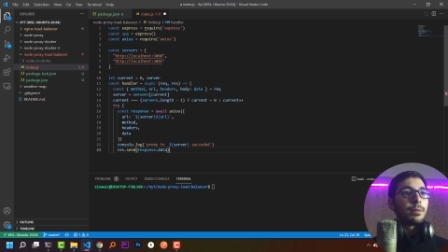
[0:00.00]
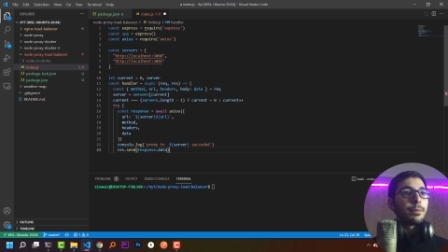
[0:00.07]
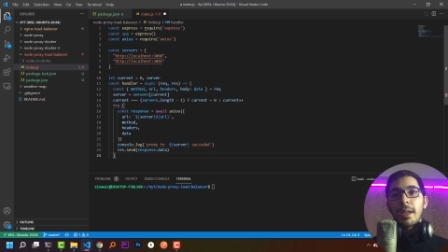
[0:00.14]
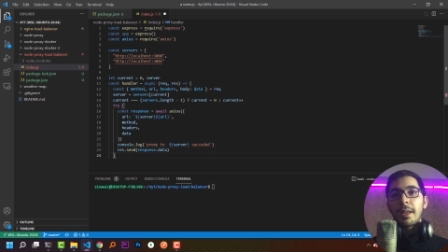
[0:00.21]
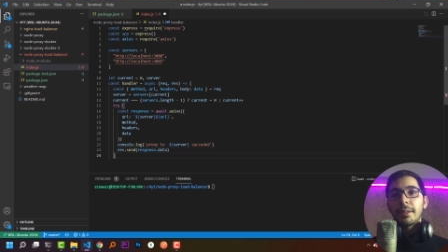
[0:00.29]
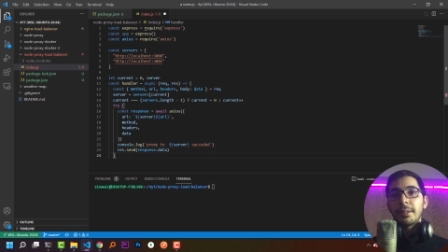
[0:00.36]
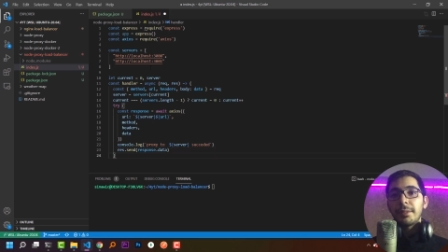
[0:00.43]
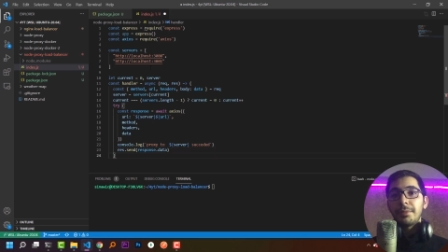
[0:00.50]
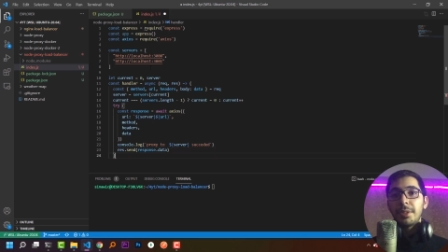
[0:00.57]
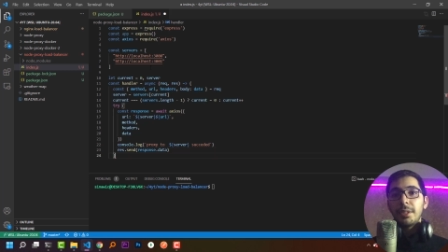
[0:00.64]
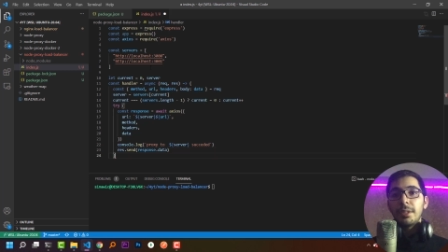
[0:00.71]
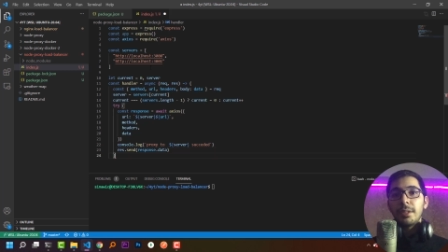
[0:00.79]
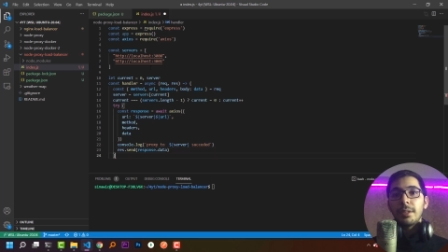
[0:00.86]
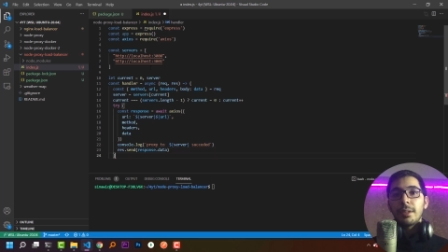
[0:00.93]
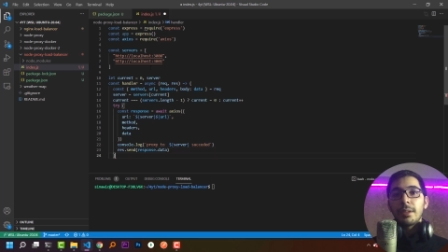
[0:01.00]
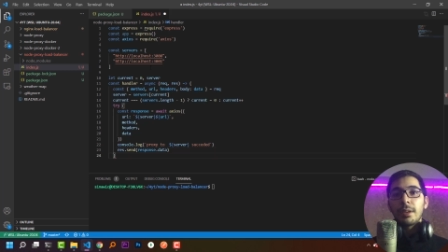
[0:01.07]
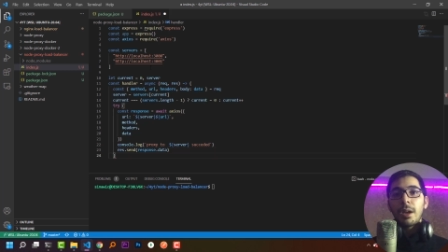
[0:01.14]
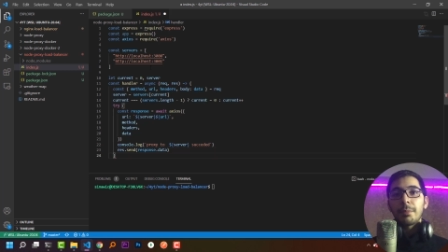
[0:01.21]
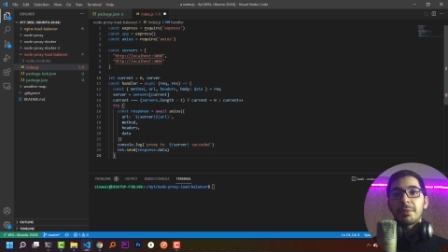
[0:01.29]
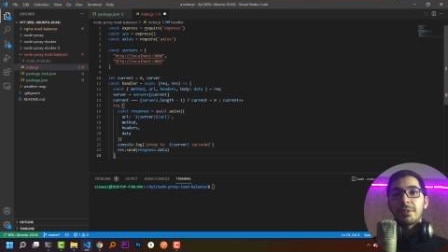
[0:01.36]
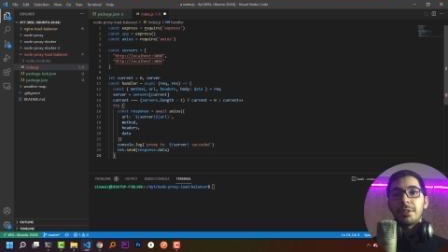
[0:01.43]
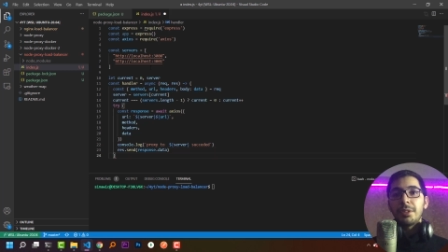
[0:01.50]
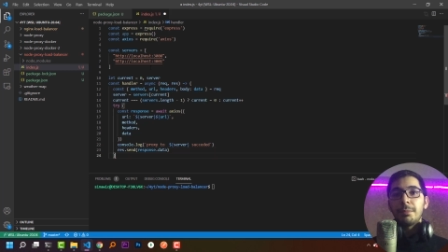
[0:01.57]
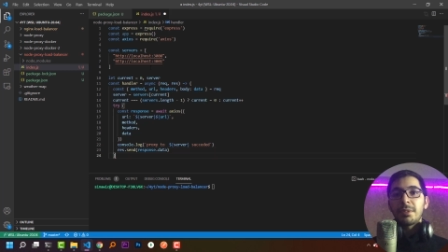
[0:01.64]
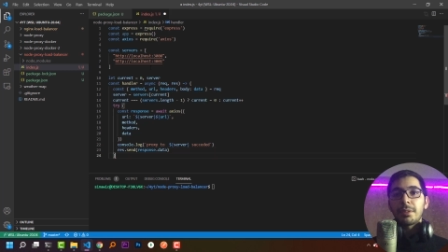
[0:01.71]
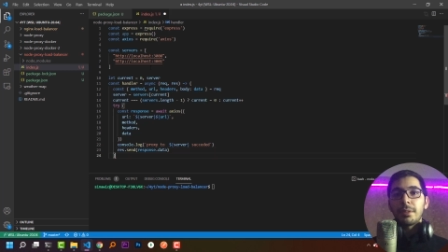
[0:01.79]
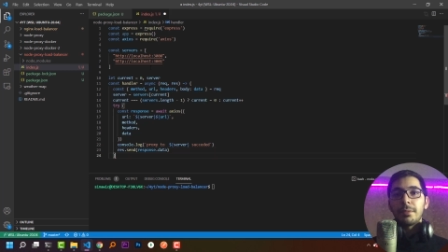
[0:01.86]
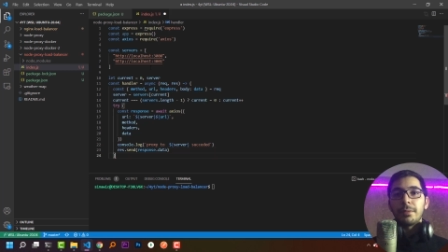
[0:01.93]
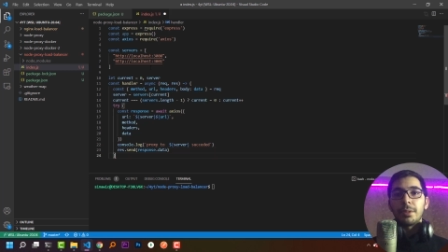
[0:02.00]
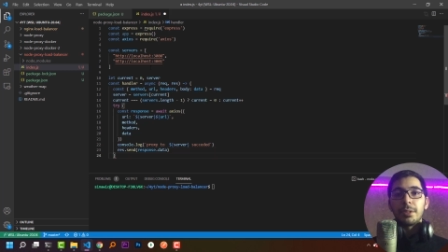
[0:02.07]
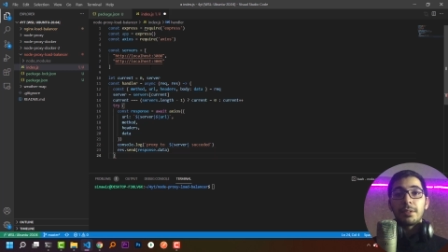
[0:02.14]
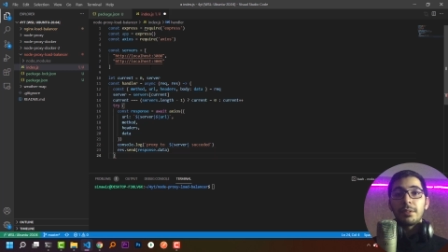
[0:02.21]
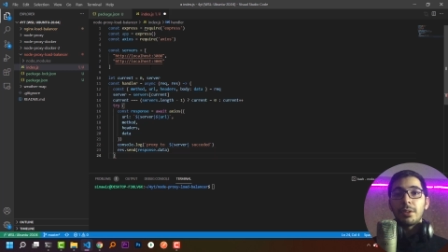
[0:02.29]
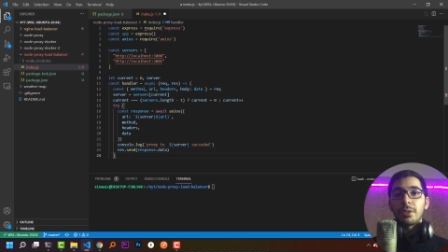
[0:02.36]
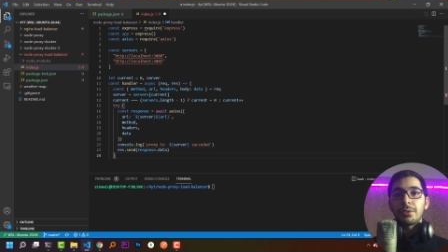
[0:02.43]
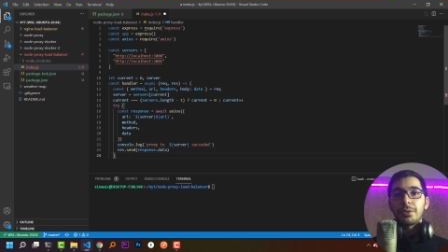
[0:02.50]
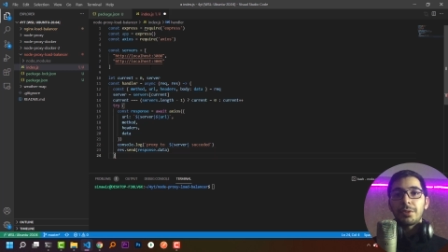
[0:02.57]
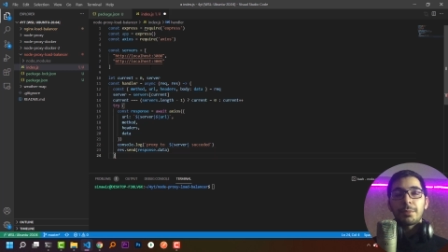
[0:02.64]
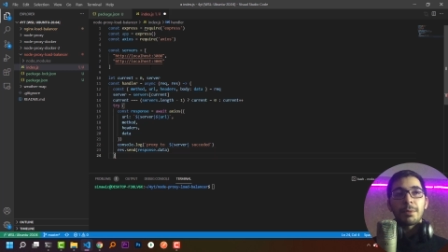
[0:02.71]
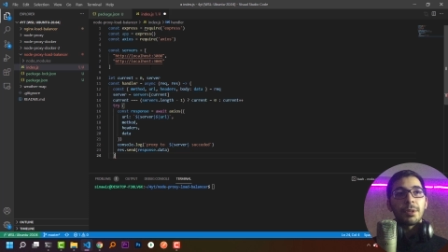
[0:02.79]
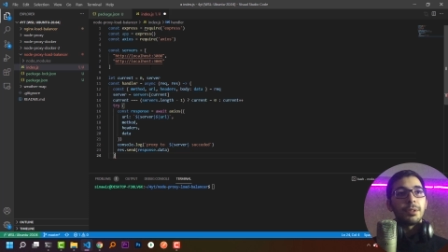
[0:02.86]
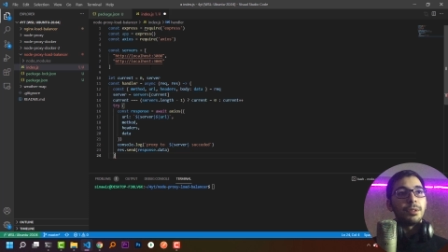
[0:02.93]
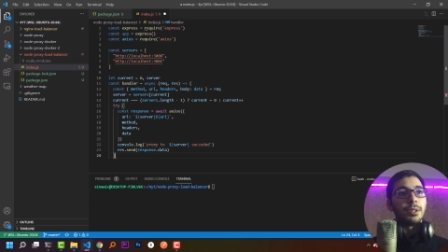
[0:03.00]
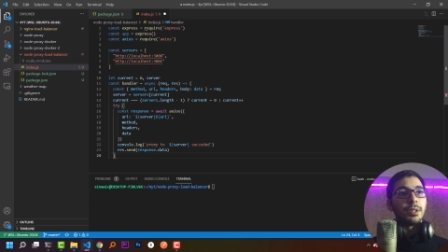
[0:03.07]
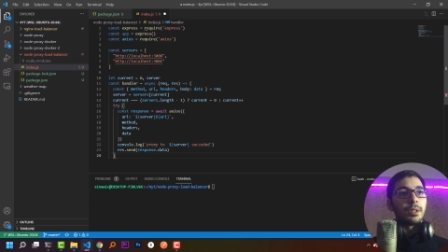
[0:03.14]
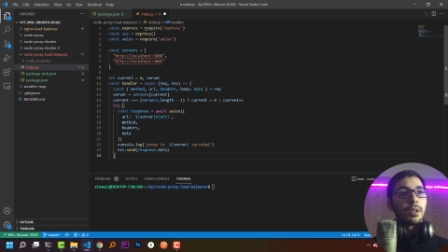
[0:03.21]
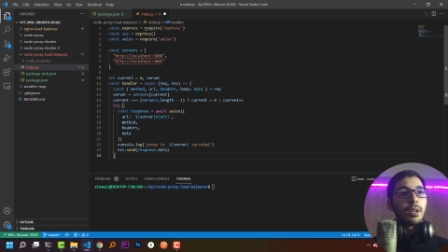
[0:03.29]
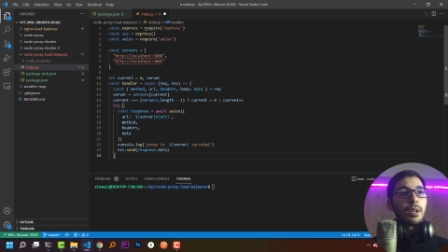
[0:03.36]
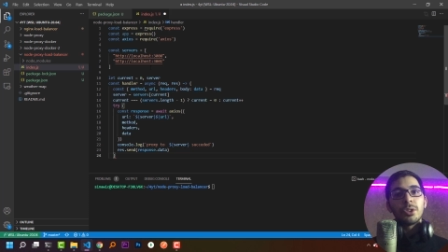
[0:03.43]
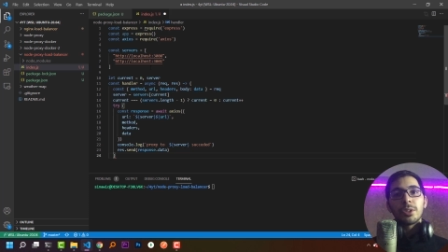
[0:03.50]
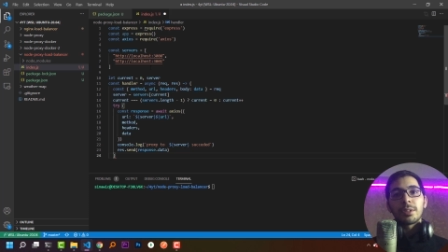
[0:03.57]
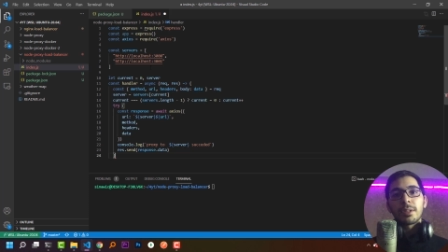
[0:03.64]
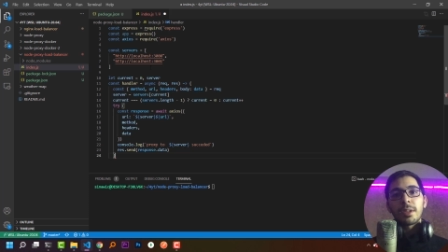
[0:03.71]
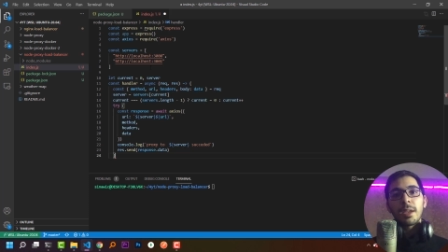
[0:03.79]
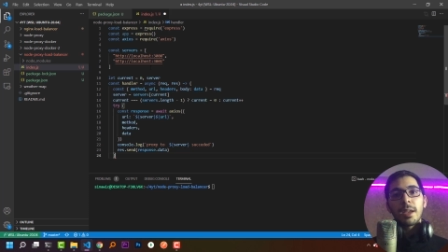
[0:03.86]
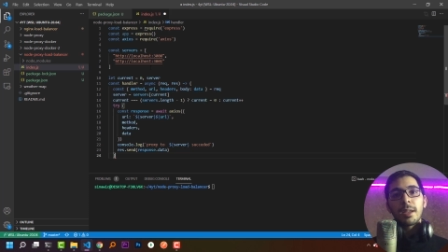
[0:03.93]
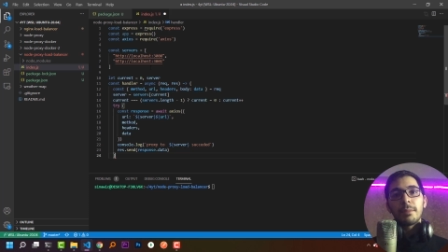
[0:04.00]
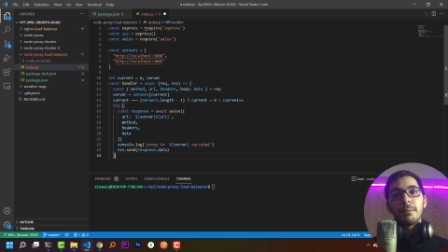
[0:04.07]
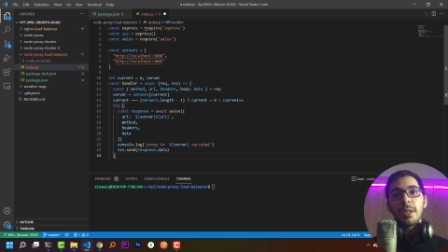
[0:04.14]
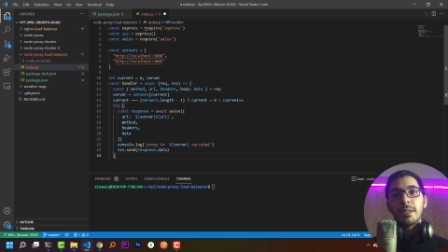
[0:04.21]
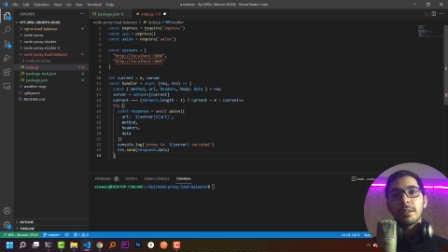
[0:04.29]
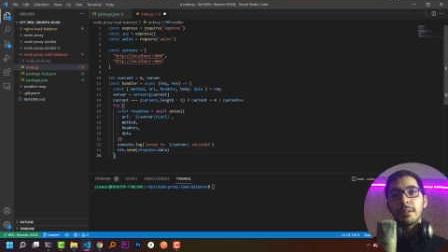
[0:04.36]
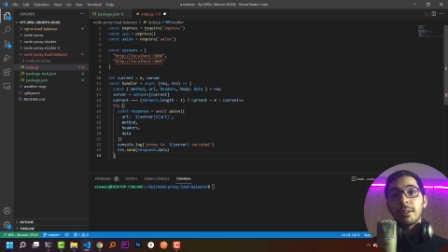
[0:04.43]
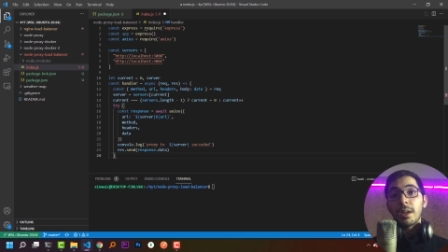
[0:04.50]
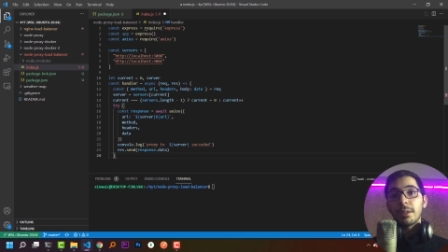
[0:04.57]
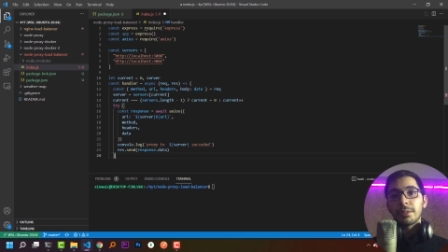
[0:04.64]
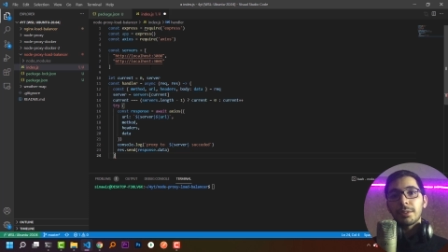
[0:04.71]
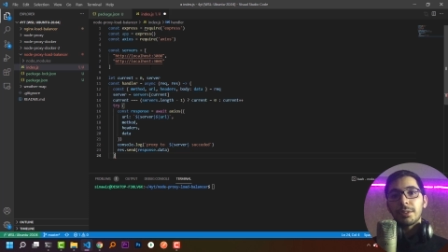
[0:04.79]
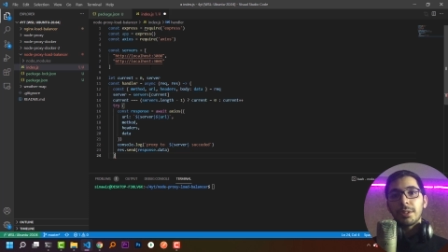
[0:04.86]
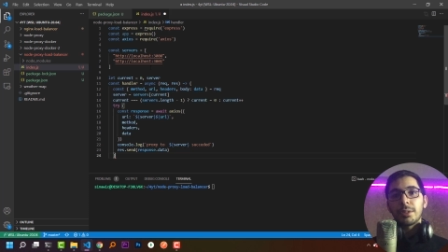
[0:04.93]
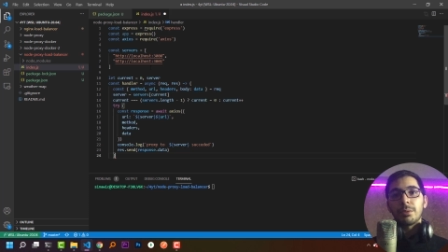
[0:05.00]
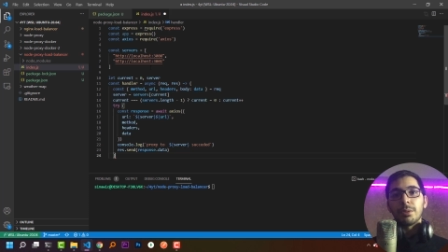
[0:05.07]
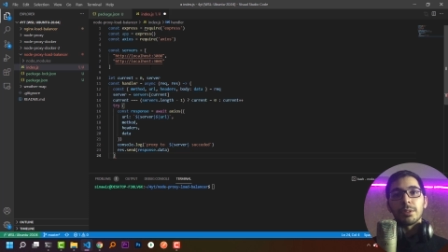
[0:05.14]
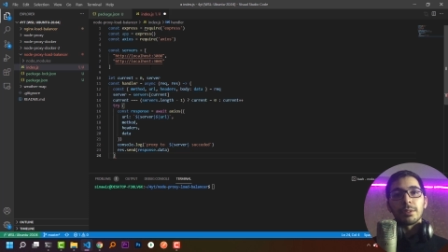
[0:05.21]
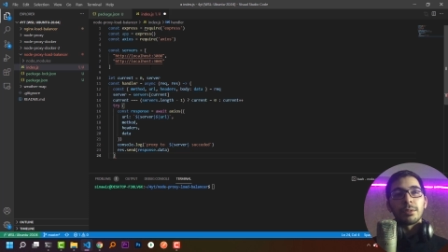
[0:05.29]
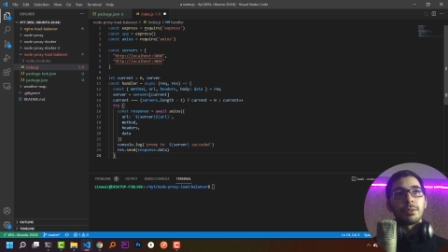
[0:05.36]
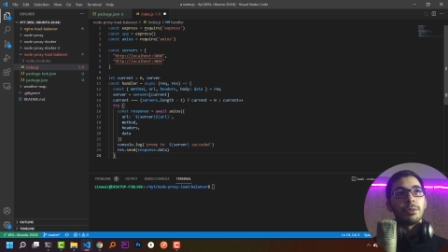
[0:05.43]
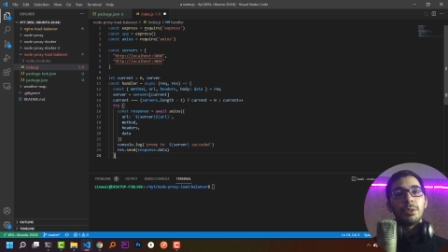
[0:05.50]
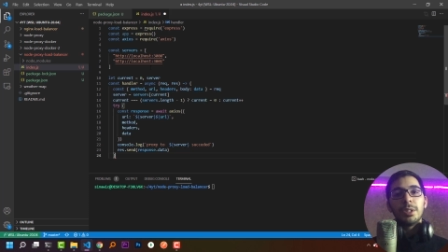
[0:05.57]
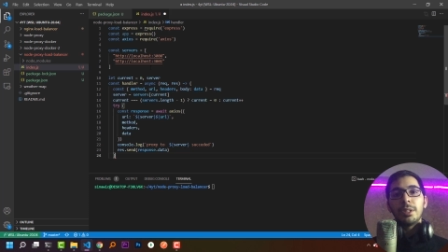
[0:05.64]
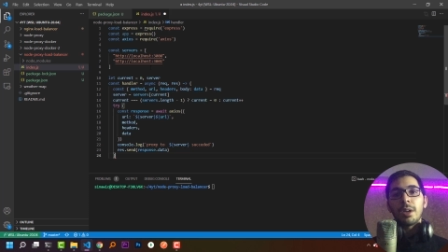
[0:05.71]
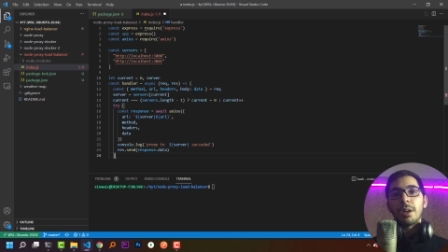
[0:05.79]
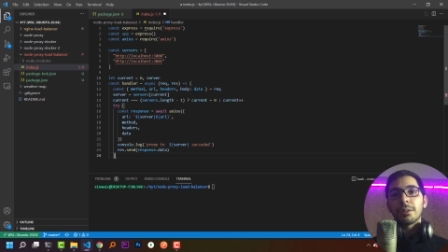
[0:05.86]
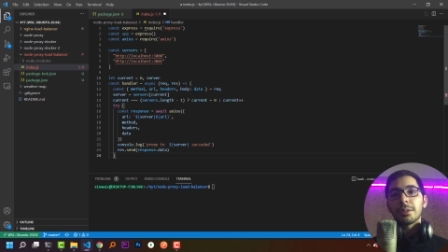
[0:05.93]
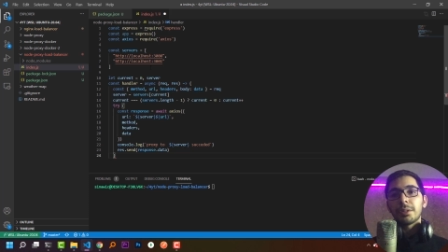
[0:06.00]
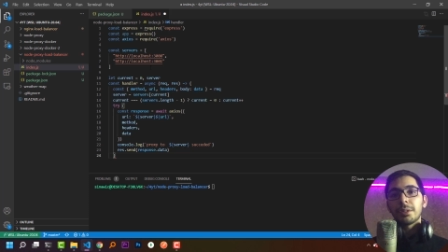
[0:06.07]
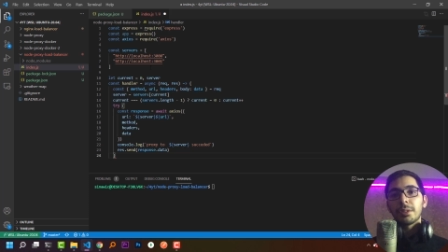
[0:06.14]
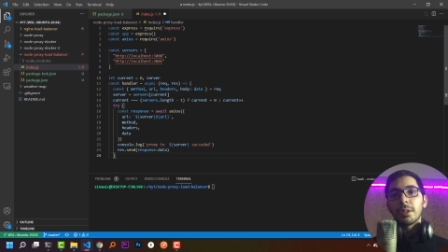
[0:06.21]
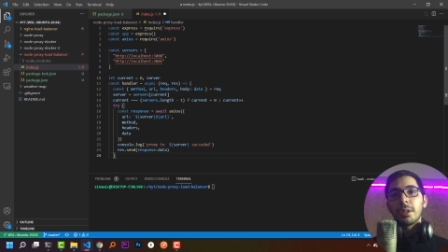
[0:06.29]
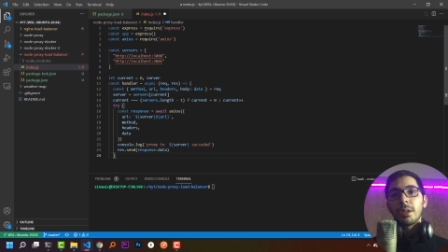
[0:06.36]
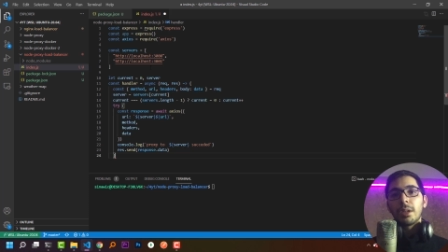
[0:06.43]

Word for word: And if the upstream server is not responding, you just can make another request to the other